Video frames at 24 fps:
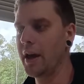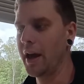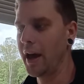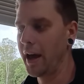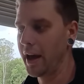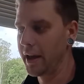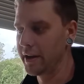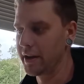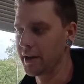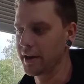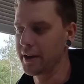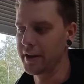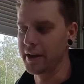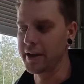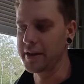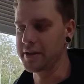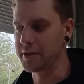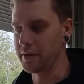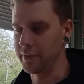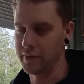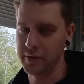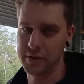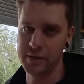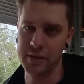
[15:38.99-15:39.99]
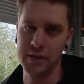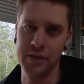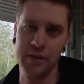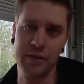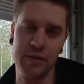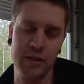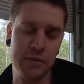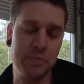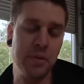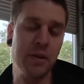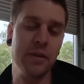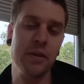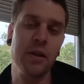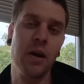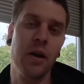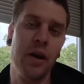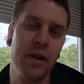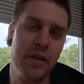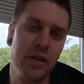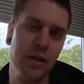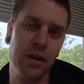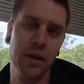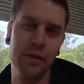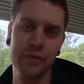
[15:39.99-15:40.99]
and he's been
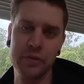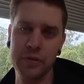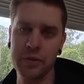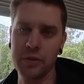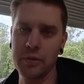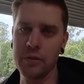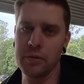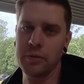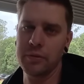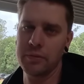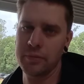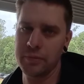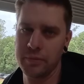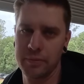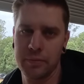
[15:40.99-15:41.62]
kind enough to